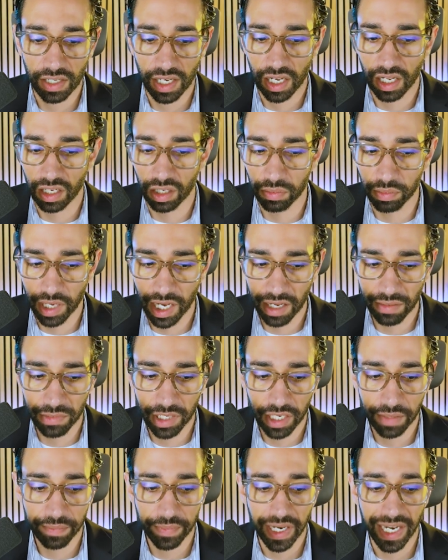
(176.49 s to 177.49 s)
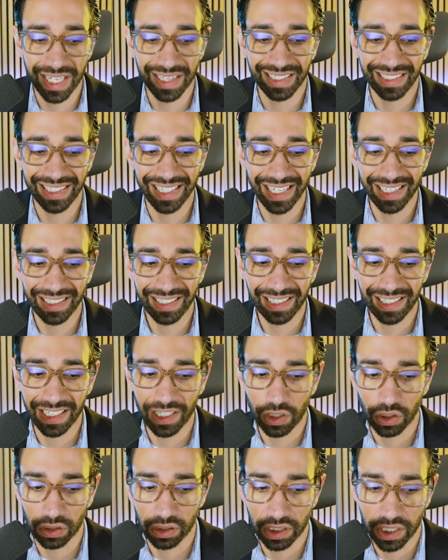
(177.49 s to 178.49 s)
Alabama and then
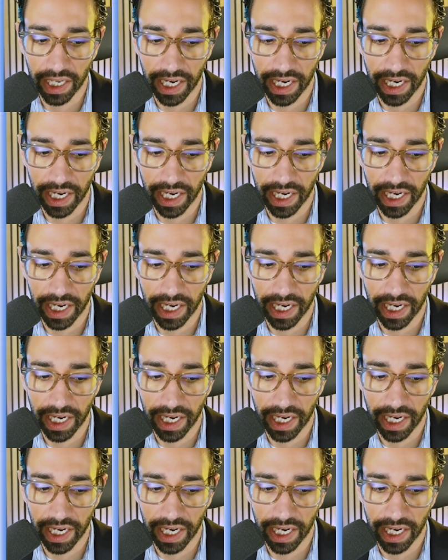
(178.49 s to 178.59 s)
click on